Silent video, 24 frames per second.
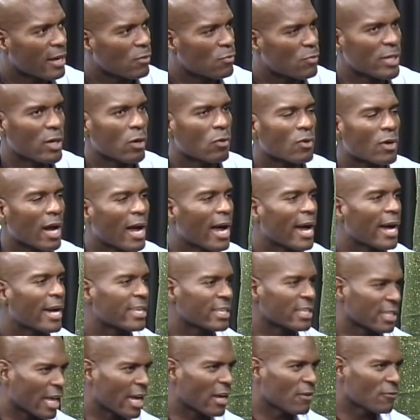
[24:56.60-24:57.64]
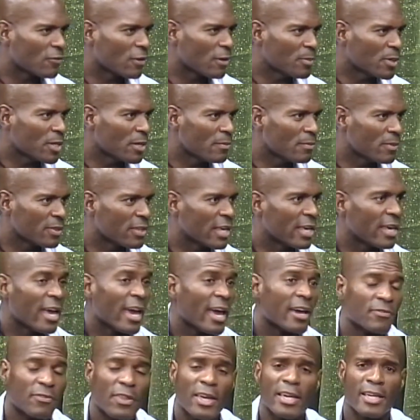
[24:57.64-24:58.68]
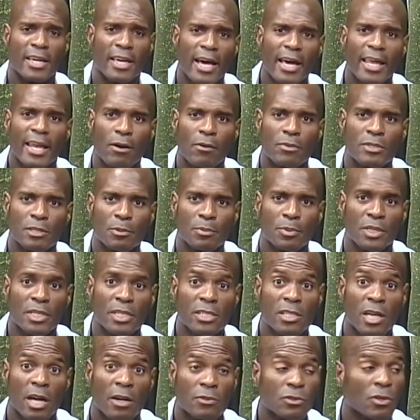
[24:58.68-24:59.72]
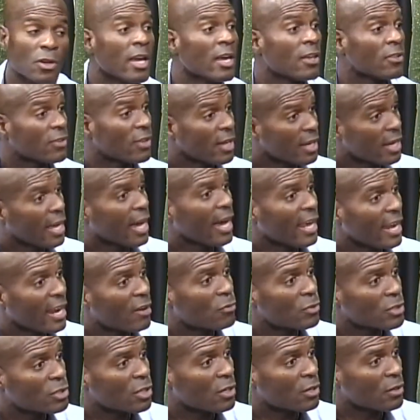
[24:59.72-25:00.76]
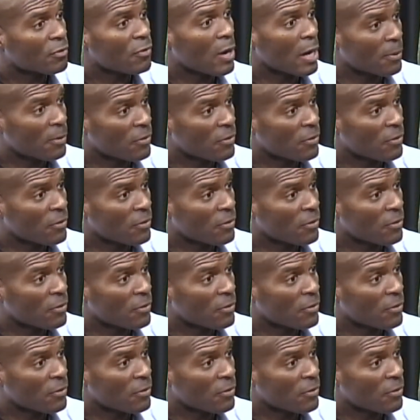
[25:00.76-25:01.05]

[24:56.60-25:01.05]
We don't hide life from them. Right. And thank God I was a police officer. Thank God I was a, a